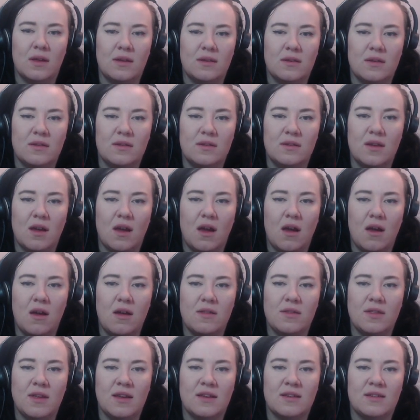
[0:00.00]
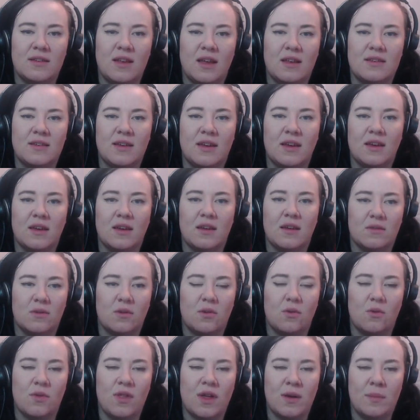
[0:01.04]
doesn't hurt the aesthetic
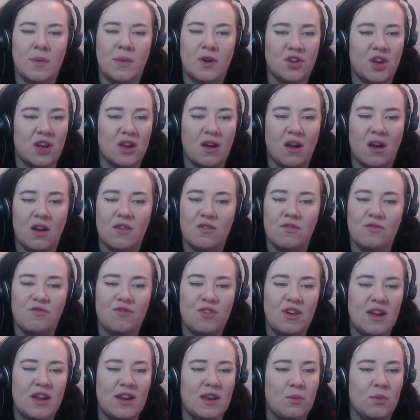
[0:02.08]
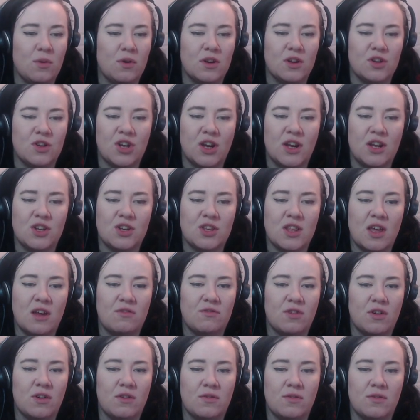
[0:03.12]
all that much. I really want to change that
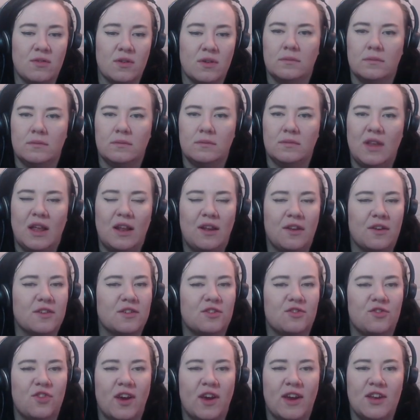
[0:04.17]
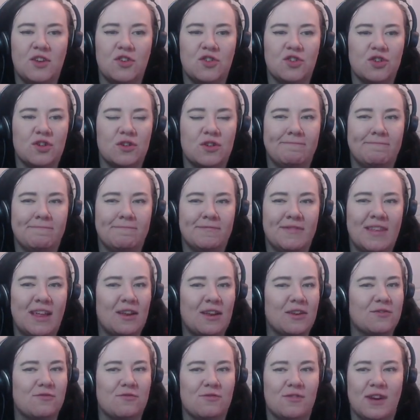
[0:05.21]
roof. That looks strange. That
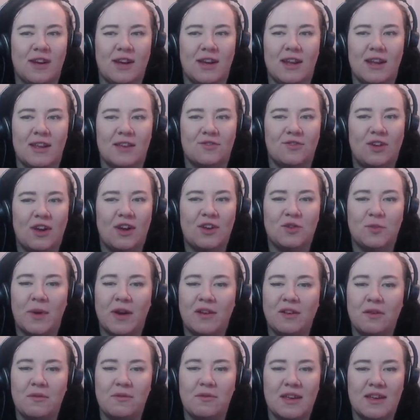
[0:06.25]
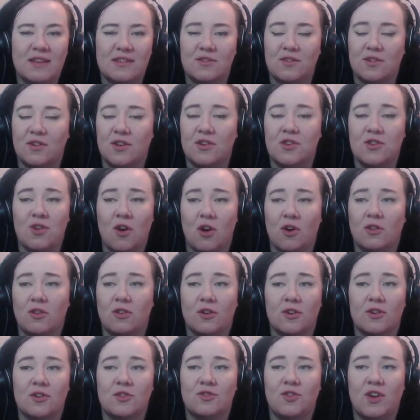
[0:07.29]
looks really strange. But I don't think it's going to not
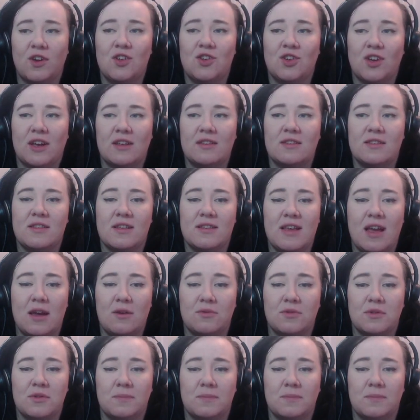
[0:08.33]
look strange against this house.